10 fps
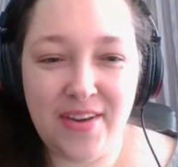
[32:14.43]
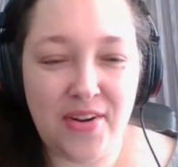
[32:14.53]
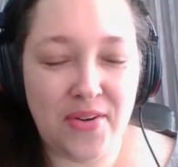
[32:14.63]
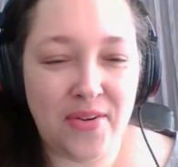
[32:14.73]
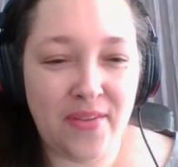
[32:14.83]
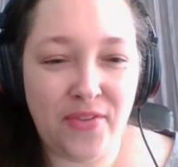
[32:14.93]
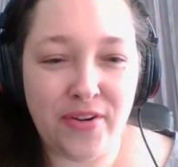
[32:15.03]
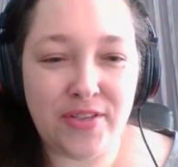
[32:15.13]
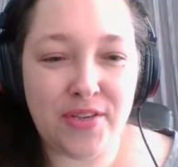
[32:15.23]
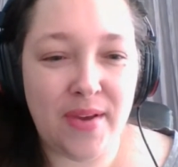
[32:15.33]
if
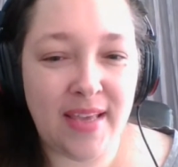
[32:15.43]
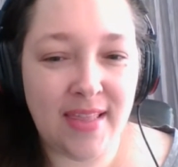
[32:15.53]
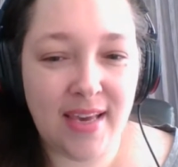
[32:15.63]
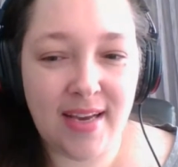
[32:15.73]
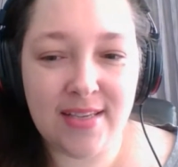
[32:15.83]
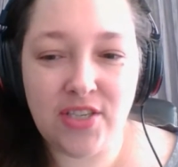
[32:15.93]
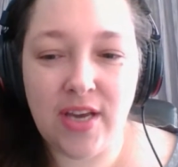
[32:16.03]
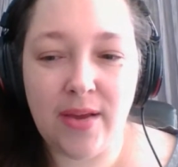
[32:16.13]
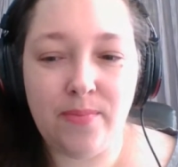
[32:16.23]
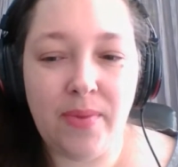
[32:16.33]
you're doing things,
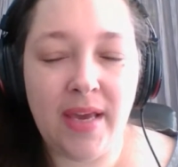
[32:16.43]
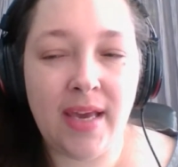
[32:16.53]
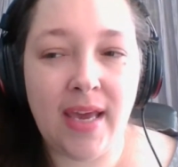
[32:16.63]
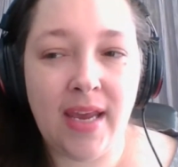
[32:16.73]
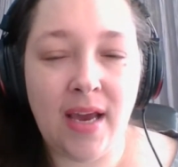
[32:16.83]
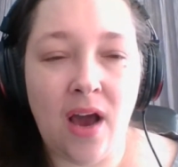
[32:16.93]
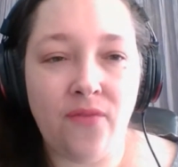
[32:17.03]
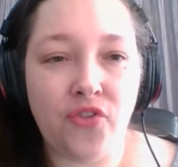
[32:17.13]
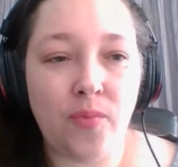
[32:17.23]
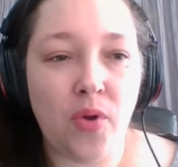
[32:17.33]
getting
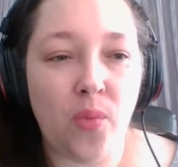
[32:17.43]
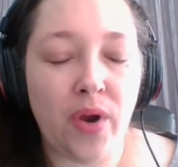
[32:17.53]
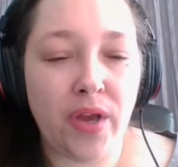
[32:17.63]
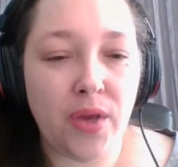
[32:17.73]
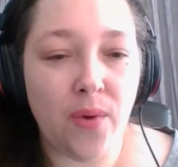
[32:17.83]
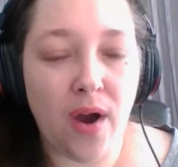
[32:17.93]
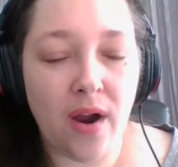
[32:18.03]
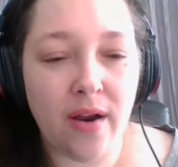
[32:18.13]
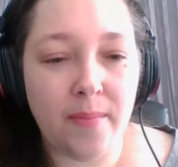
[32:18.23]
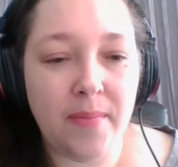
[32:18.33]
comfortable where you
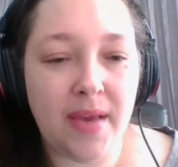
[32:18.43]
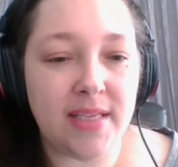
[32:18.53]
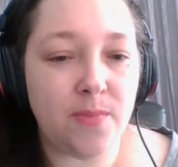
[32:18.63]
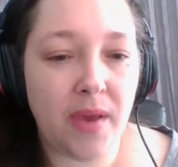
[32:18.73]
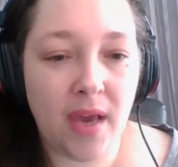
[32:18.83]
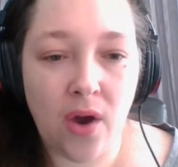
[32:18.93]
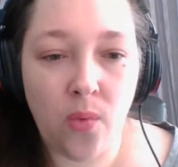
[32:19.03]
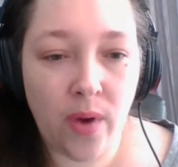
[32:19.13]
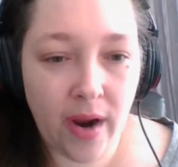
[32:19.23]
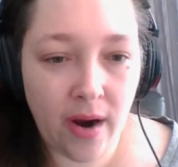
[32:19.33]
are means being
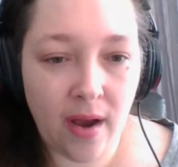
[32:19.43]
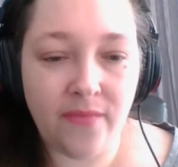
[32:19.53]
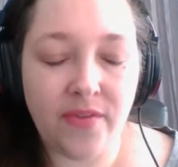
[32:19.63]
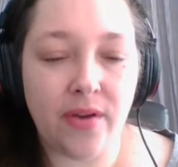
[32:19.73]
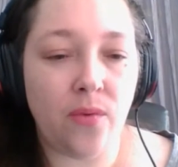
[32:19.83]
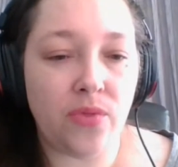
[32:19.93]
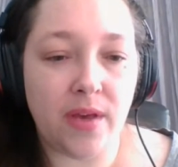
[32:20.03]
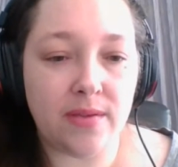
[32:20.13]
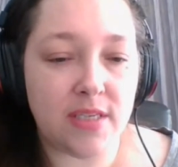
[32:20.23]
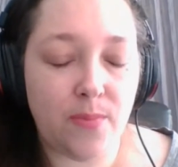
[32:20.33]
aware of
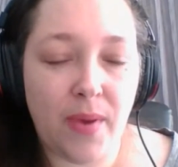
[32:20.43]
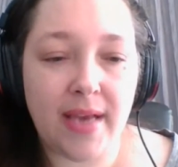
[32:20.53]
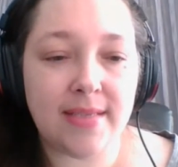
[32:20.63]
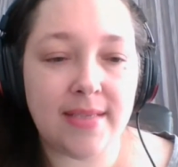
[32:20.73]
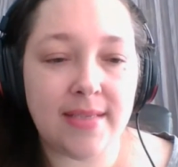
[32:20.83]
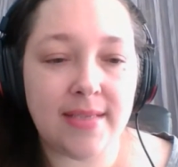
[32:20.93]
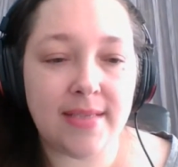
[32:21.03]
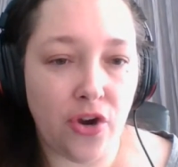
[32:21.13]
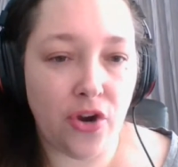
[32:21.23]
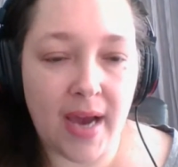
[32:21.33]
the space that your
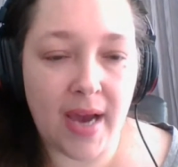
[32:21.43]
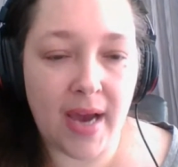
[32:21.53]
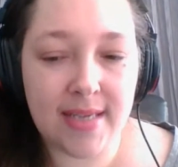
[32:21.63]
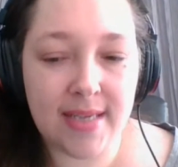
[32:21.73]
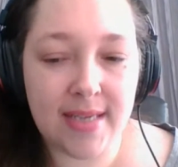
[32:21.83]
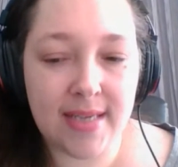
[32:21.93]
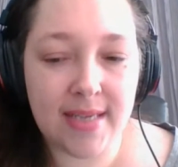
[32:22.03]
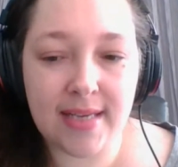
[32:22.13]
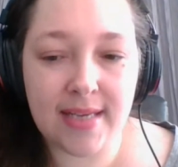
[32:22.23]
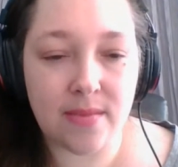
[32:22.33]
body takes up in
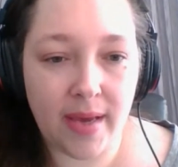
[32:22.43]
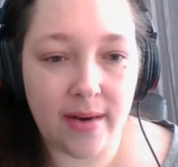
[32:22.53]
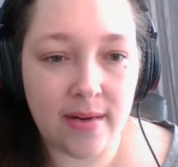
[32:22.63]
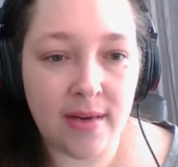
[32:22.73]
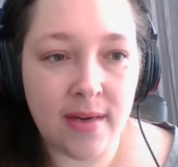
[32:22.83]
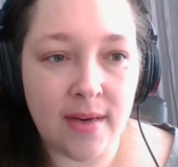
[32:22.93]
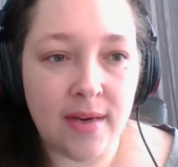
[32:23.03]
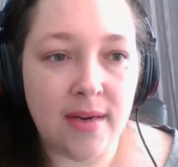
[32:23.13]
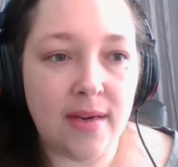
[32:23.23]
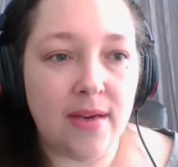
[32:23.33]
this moment.
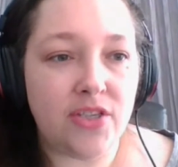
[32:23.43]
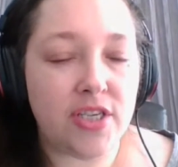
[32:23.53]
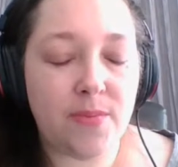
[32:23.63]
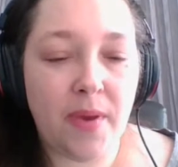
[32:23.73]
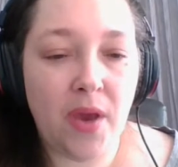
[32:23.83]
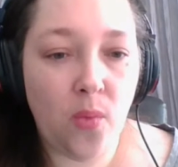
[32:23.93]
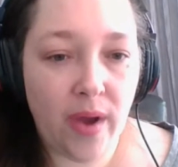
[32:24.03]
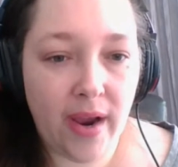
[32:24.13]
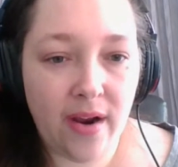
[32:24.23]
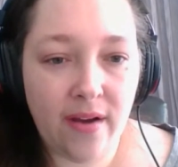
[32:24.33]
Just be
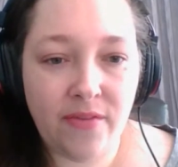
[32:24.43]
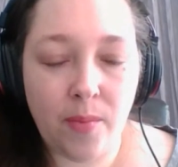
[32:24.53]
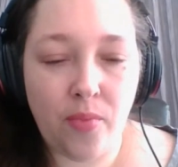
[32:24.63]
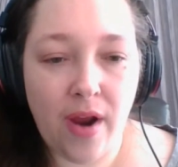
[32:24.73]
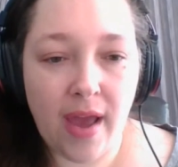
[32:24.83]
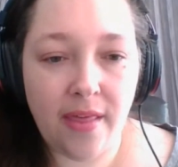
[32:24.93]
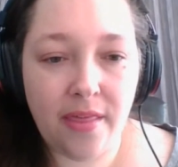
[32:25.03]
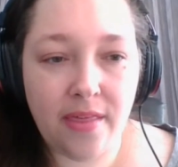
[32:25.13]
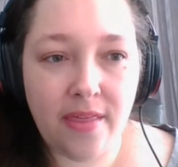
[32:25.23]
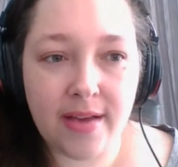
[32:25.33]
aware of the
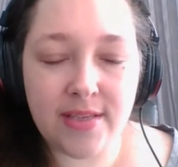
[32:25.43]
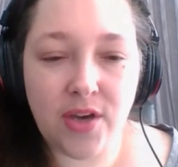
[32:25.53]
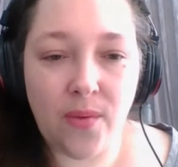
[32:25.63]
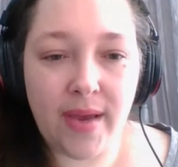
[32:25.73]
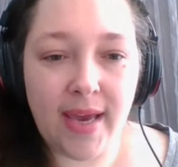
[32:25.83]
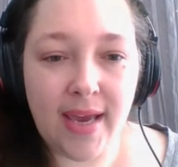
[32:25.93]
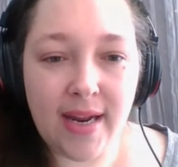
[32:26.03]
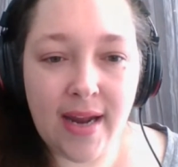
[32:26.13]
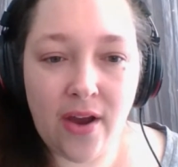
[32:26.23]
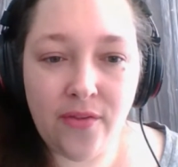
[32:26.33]
breath that's going in
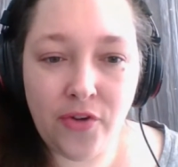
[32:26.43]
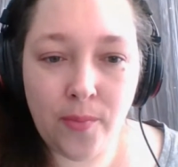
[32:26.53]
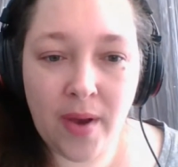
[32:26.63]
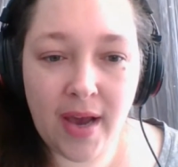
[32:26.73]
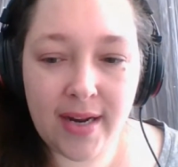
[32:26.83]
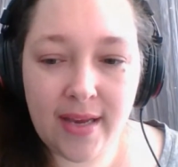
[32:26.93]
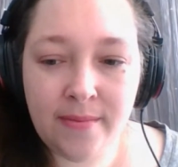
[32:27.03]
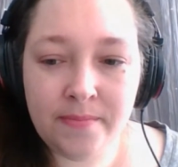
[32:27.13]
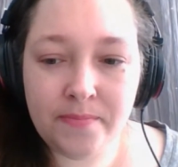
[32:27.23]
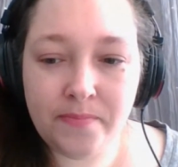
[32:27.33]
and out of your body,